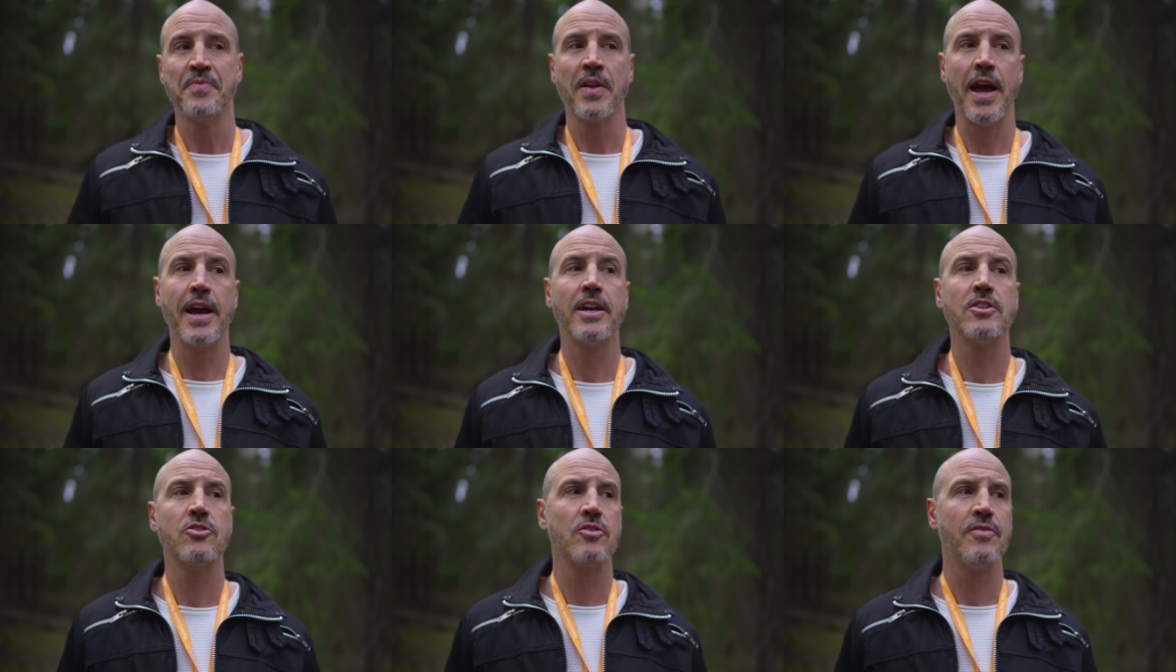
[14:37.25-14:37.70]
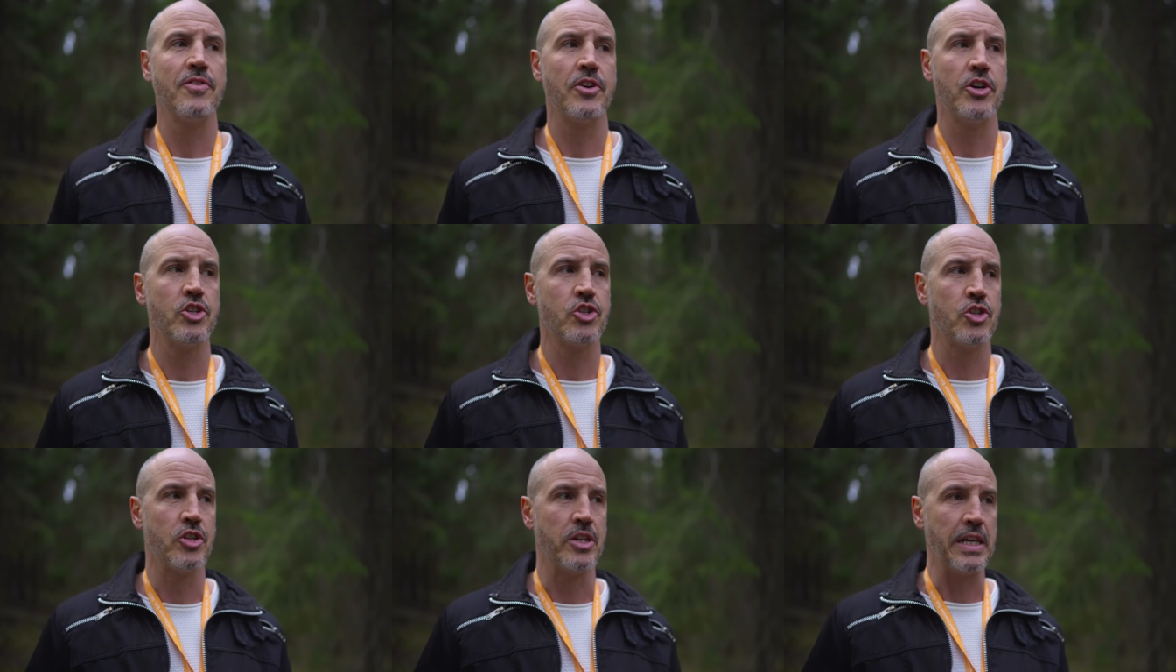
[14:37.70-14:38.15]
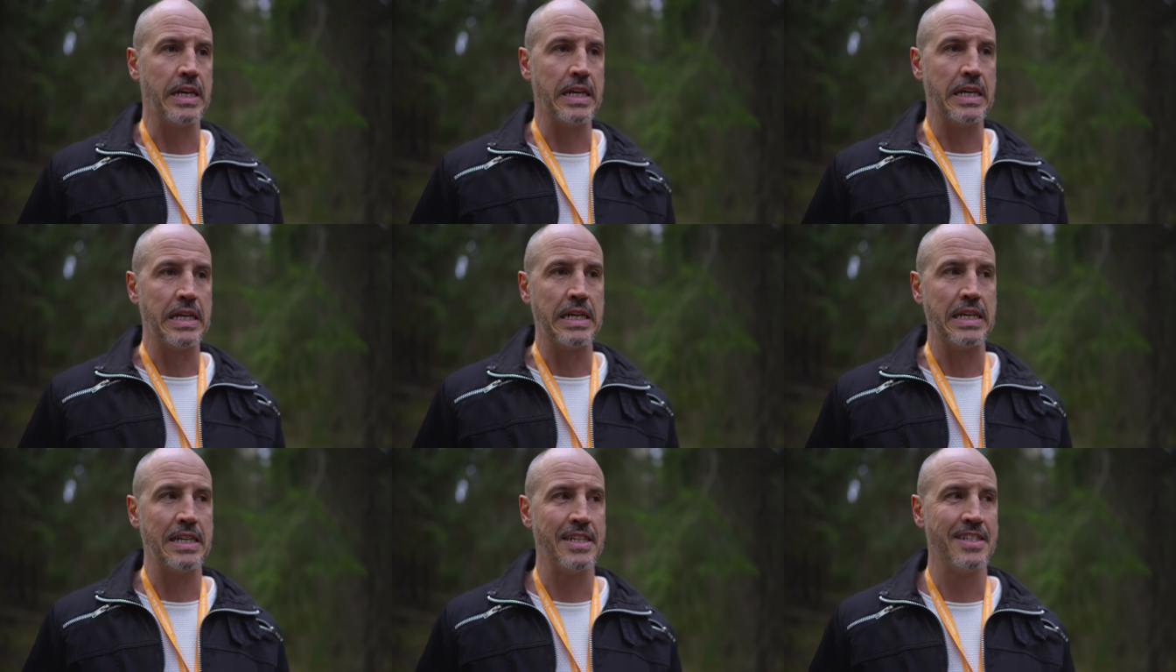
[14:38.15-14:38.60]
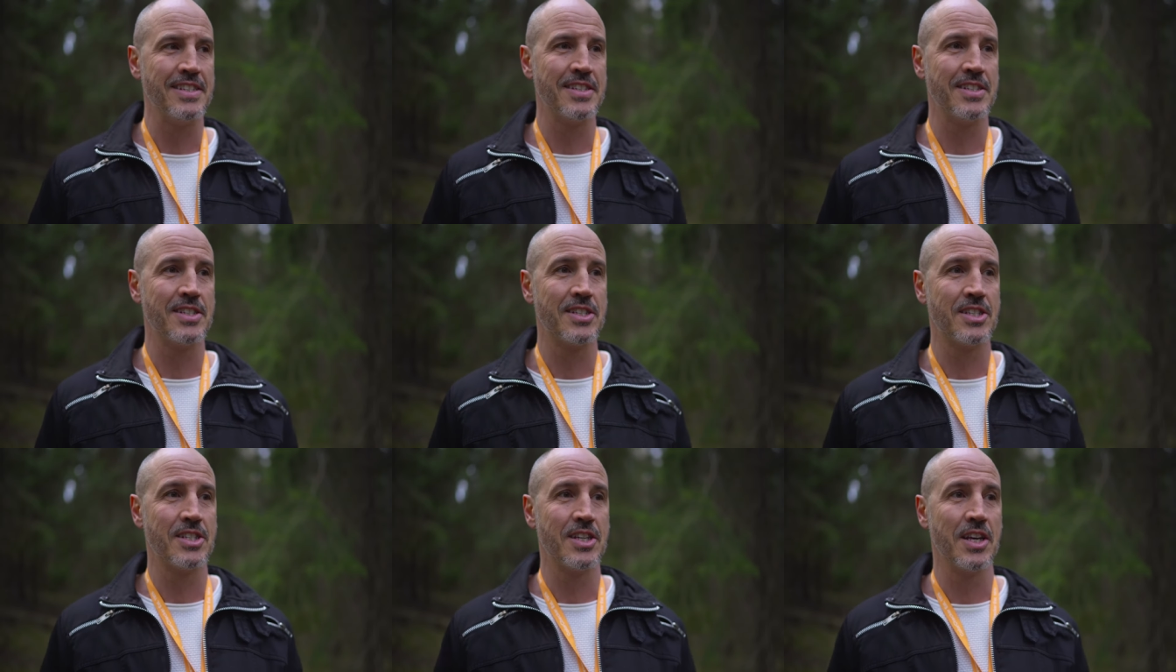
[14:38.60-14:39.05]
Extroversion
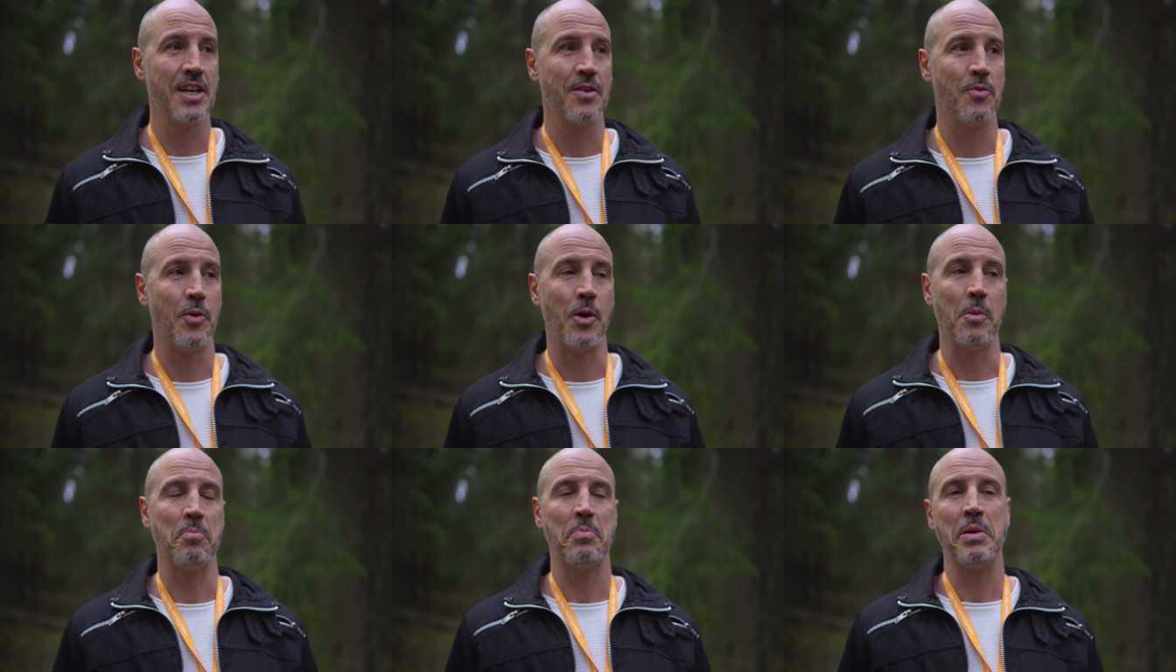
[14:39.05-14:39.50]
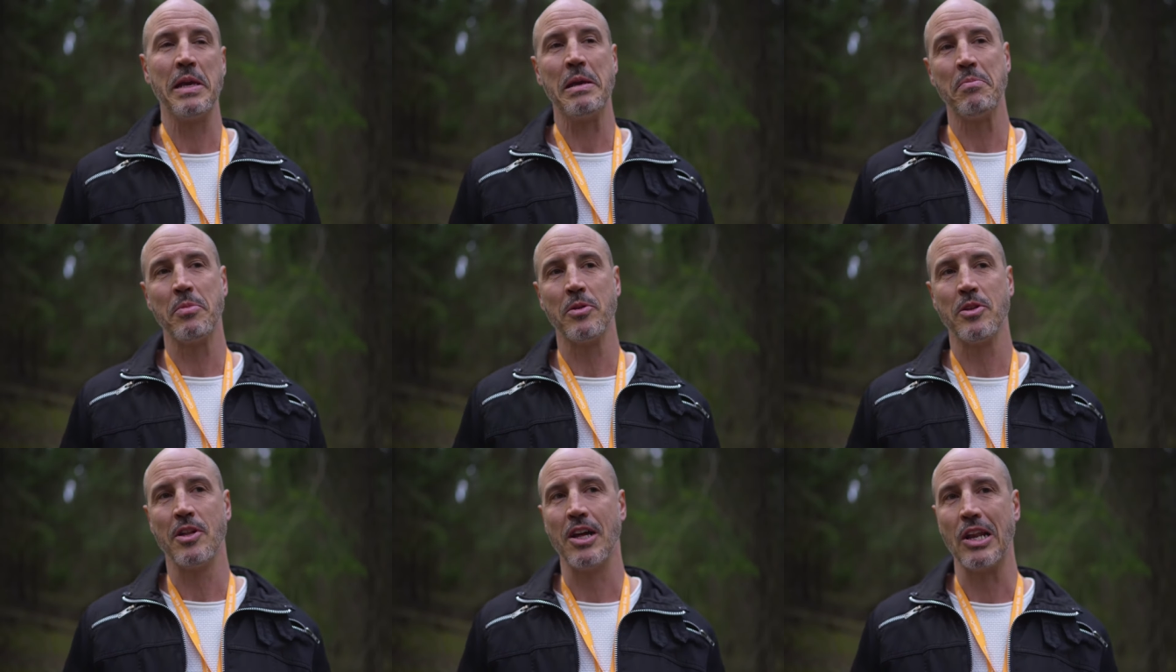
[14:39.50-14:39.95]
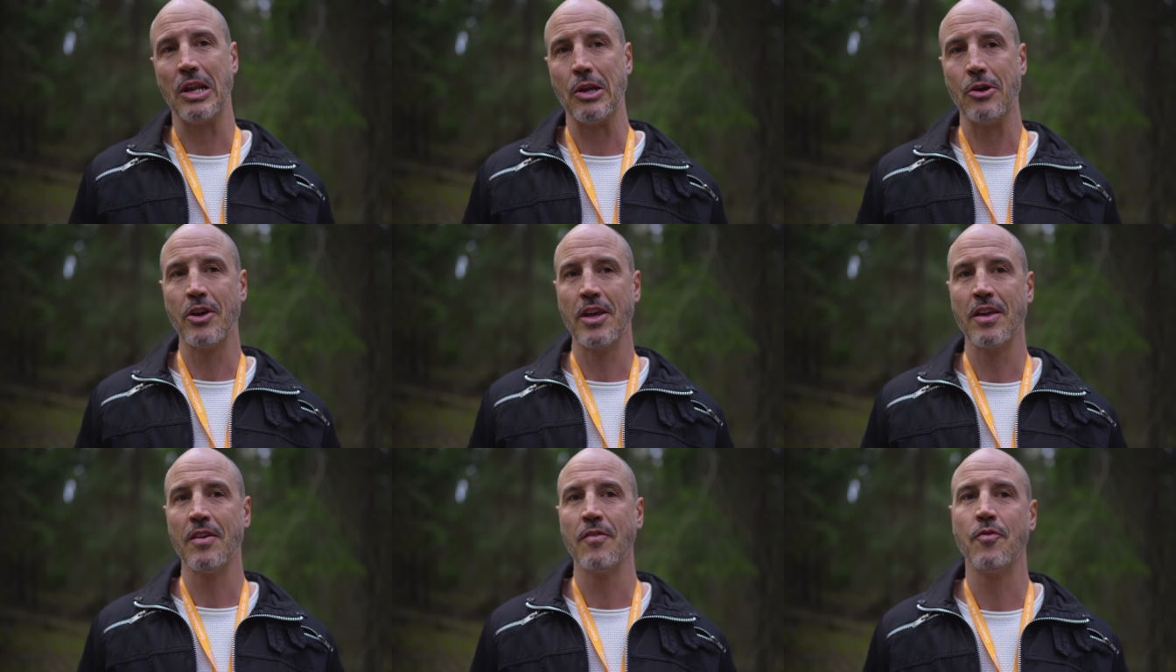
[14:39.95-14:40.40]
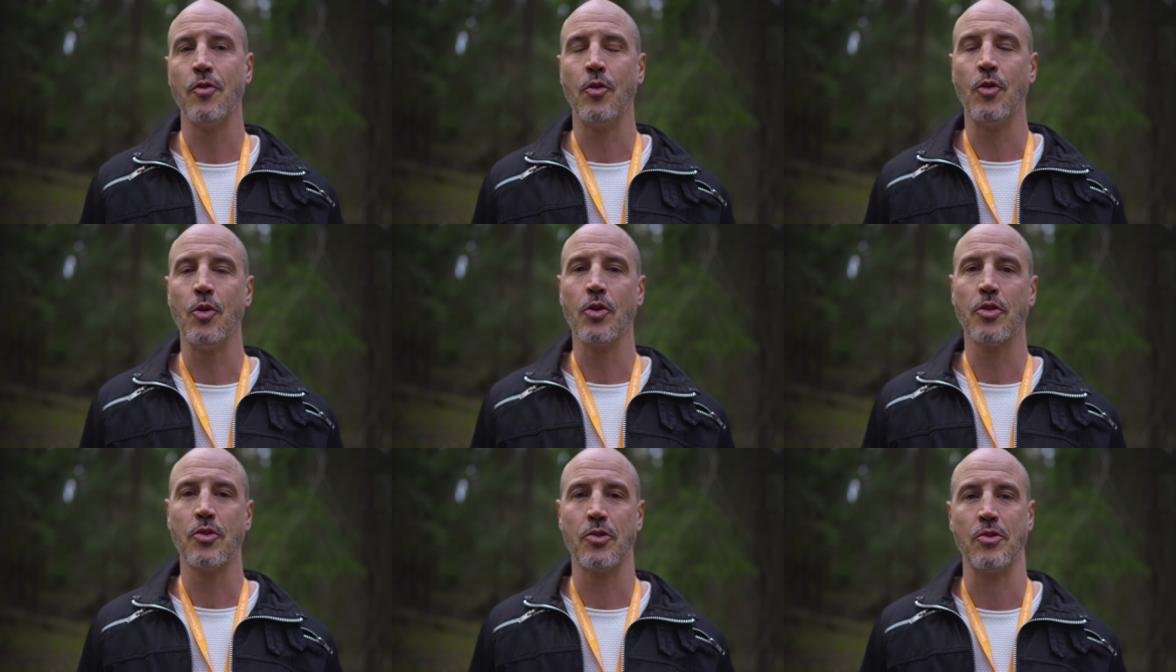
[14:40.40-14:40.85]
is what people are looking
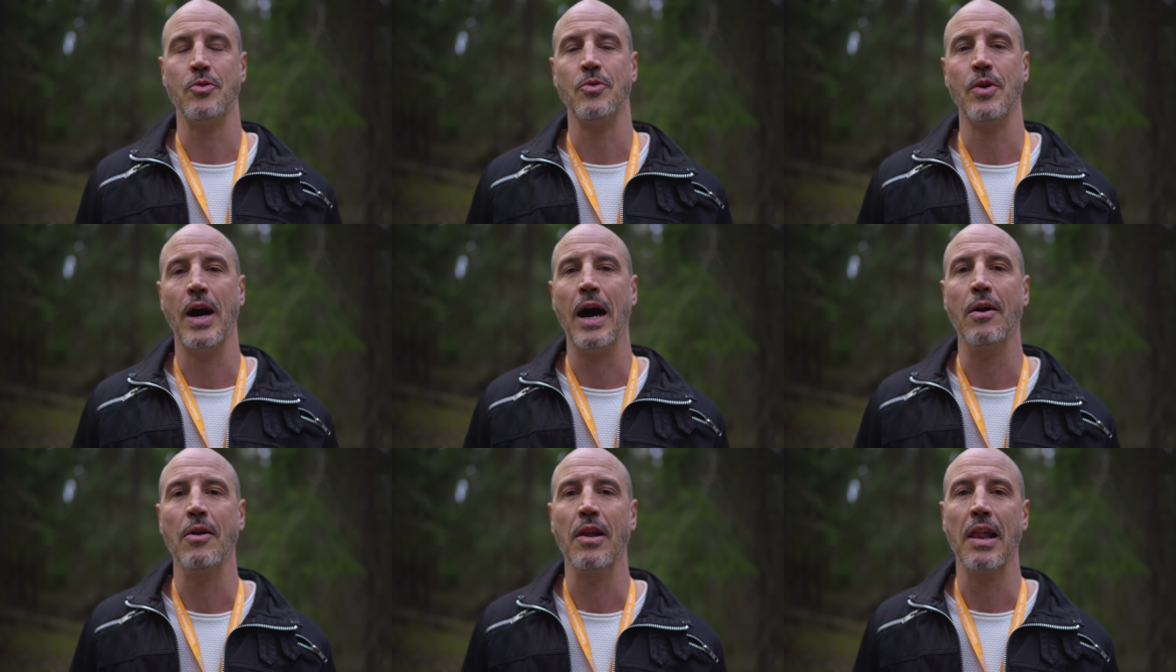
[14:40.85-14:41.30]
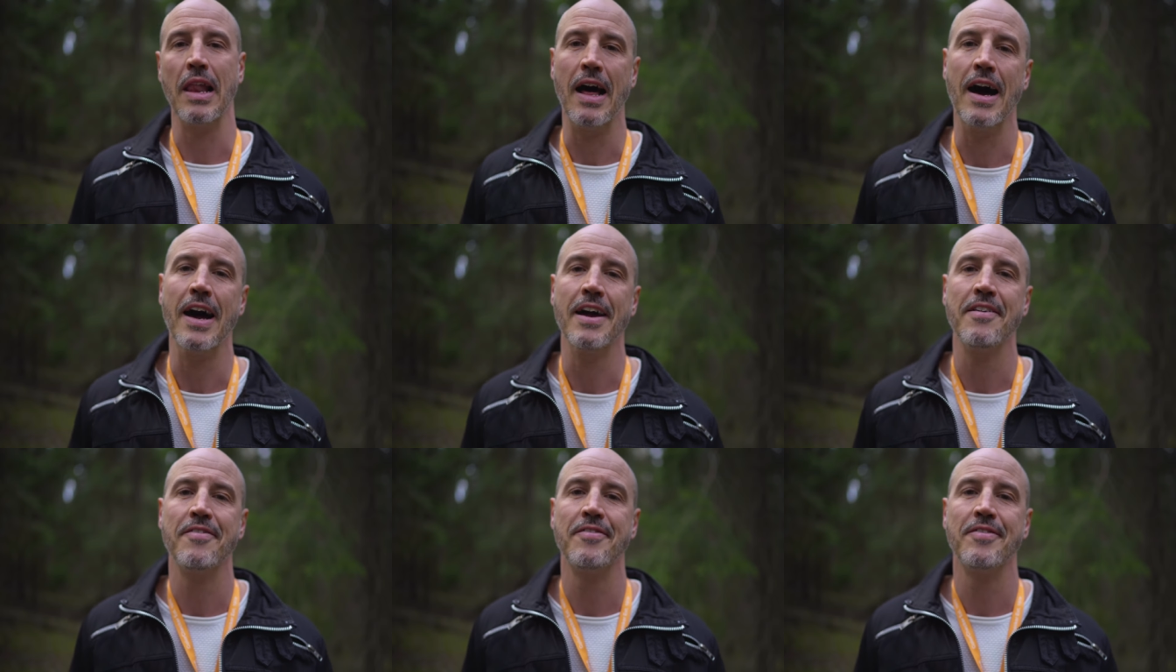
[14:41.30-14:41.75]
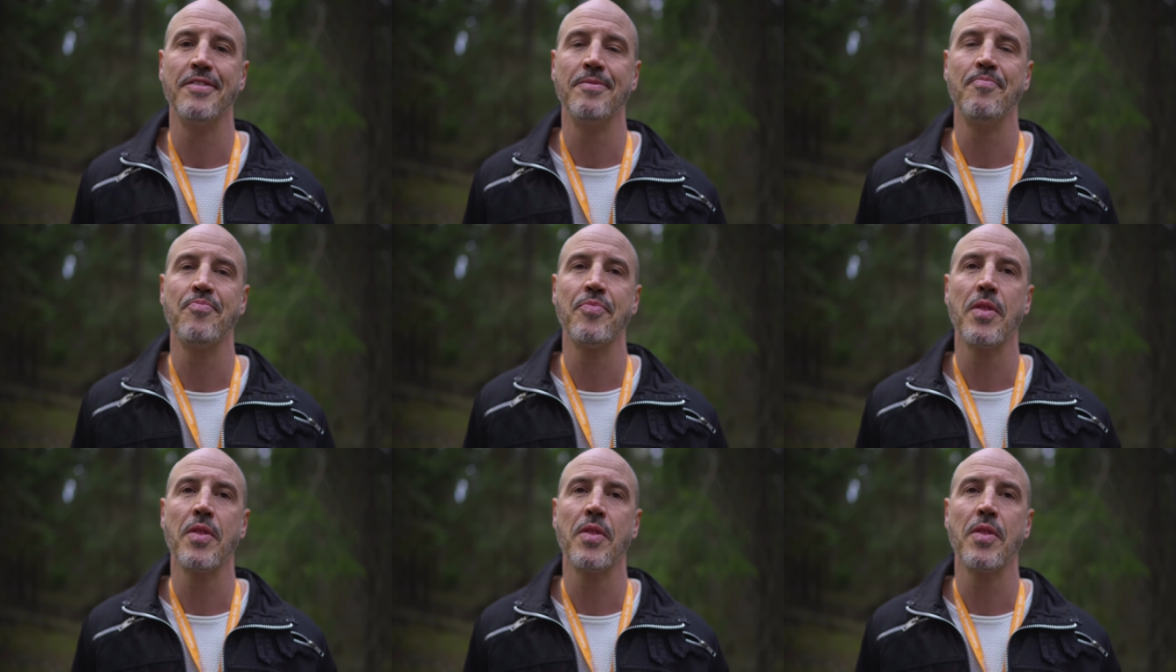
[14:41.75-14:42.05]
for throughout life.